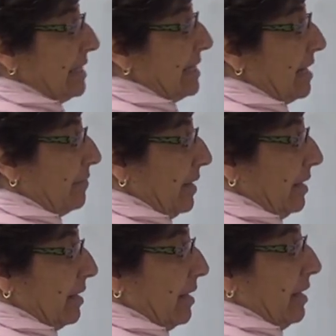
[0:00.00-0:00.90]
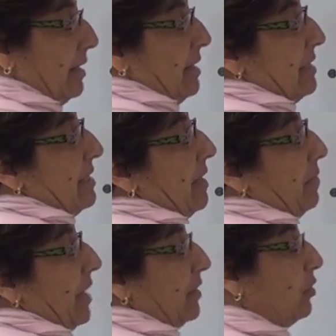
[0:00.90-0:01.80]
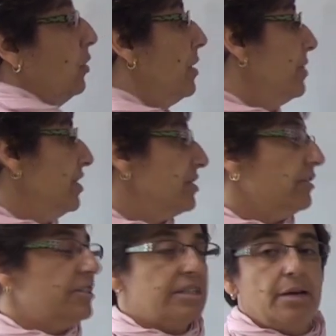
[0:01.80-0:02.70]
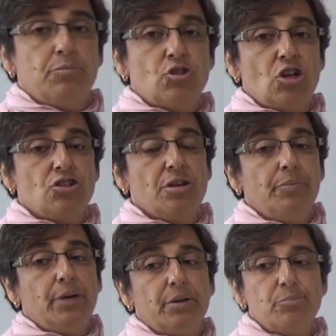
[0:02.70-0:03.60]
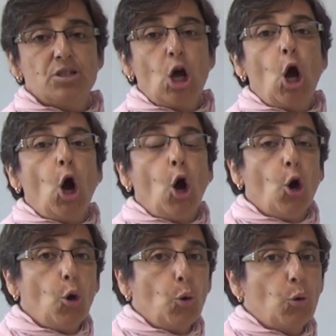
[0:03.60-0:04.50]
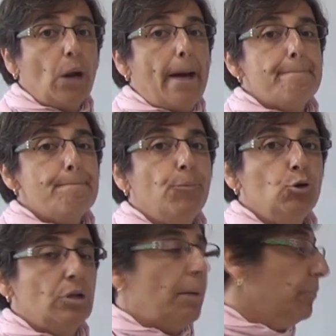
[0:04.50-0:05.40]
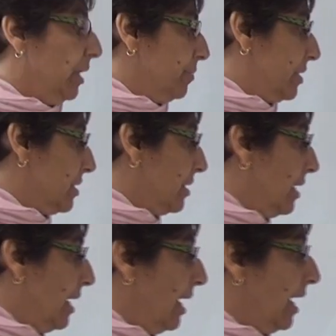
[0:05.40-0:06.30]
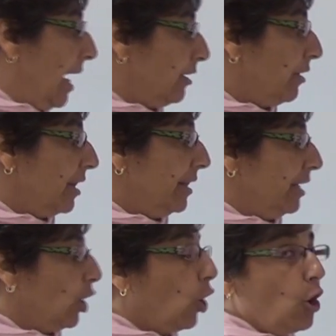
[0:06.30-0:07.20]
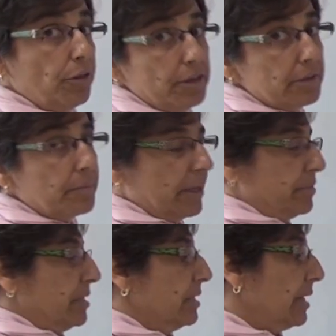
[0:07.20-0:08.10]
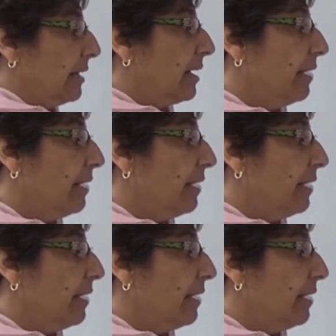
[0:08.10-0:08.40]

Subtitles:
Servir, sirviendo. These are stem changing verbs or boot verbs. Another thing, other verbs that